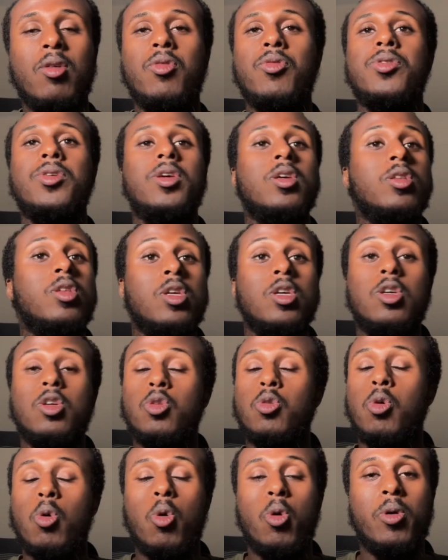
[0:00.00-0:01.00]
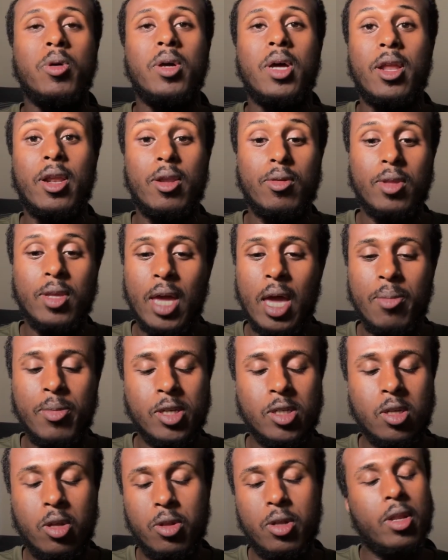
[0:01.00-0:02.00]
He can do it all. And the game of
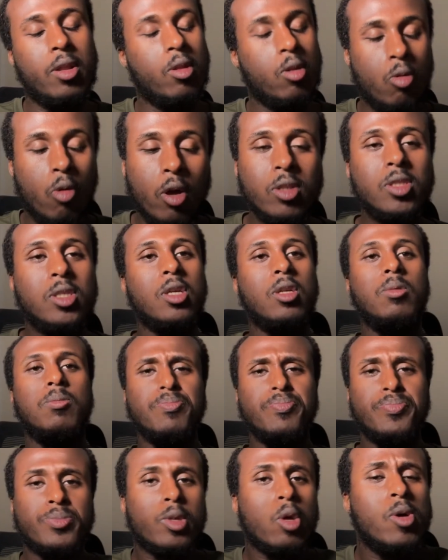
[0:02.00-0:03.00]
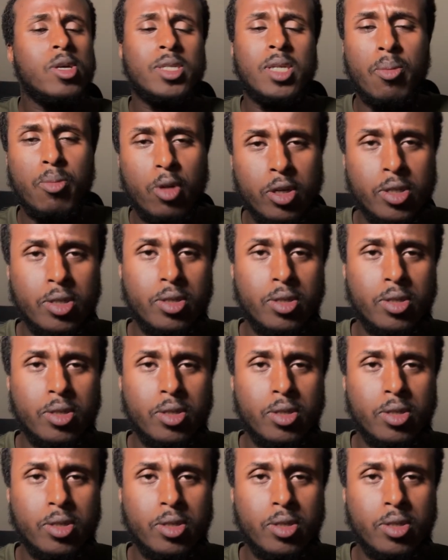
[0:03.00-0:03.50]
Sunderland, granted, West Ham lost to